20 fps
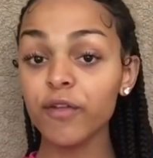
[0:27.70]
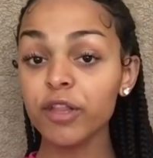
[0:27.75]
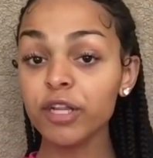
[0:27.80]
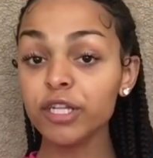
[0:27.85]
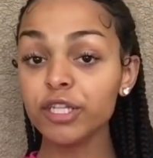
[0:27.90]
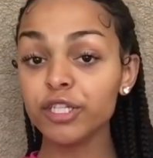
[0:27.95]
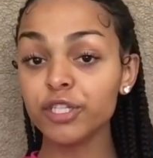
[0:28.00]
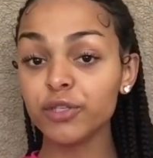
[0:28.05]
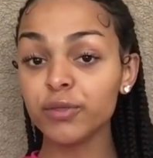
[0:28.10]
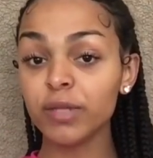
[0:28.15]

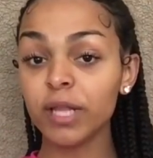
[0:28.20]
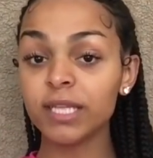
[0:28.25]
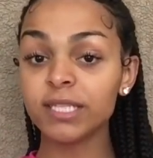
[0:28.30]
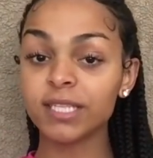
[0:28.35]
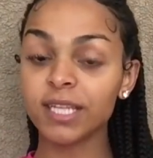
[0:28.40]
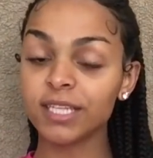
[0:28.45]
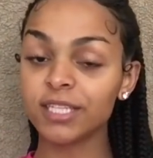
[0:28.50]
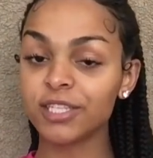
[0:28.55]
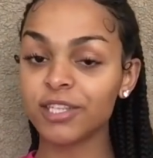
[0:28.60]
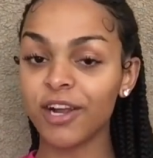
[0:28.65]
further ado
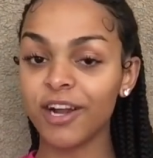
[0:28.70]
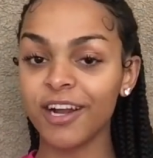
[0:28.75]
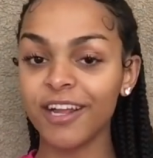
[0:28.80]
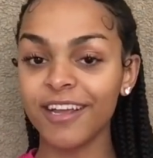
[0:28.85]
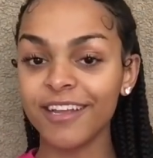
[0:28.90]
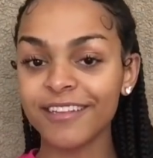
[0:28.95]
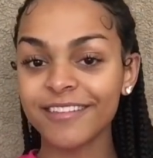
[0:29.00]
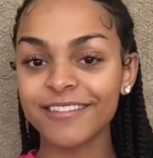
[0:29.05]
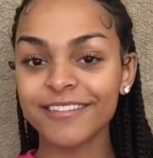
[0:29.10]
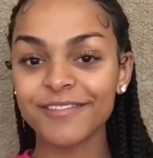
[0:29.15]
let's get
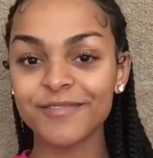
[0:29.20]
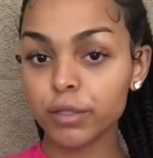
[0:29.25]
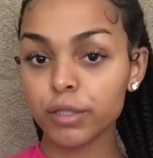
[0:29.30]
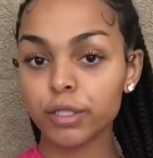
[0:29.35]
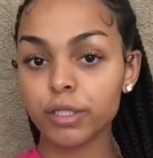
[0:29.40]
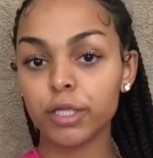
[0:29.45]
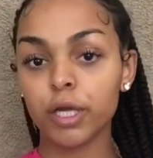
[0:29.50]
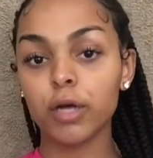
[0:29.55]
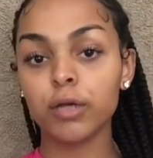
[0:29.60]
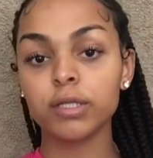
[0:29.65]
started
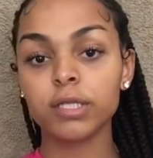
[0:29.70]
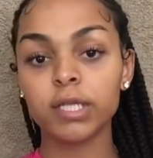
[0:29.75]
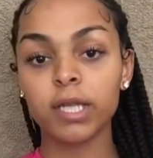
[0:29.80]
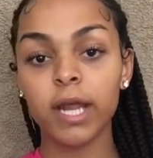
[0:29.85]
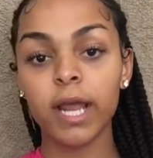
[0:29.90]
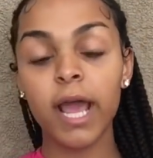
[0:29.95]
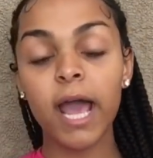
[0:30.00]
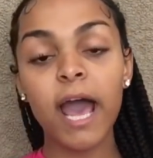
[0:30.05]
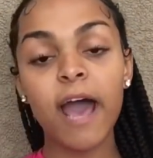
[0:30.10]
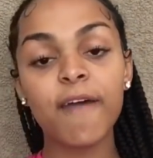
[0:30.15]
so
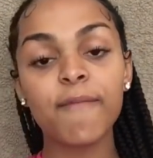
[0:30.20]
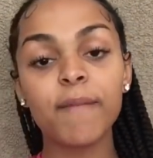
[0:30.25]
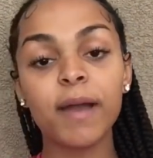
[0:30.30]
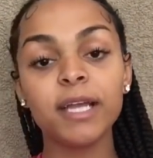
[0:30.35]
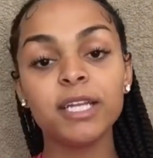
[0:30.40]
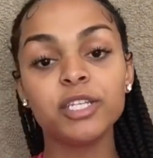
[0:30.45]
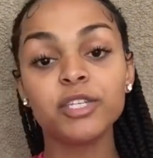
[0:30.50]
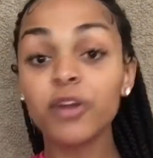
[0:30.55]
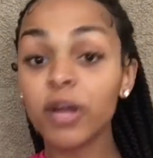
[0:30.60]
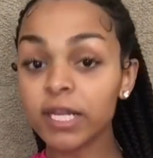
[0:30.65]
today i have
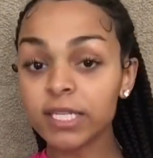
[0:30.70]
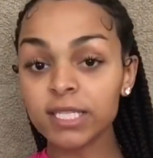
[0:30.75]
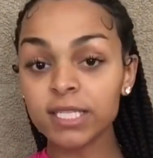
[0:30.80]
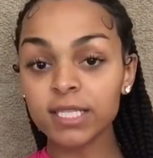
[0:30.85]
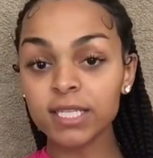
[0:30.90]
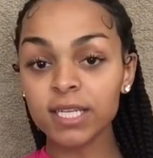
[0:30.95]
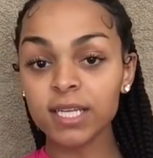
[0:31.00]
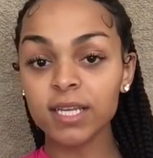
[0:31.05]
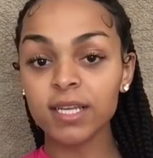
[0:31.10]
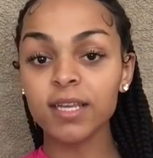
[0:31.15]
my
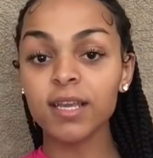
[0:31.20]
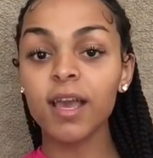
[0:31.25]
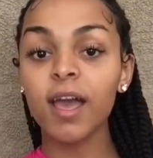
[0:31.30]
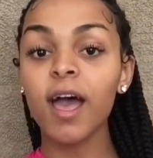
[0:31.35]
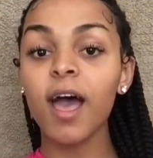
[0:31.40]
trusty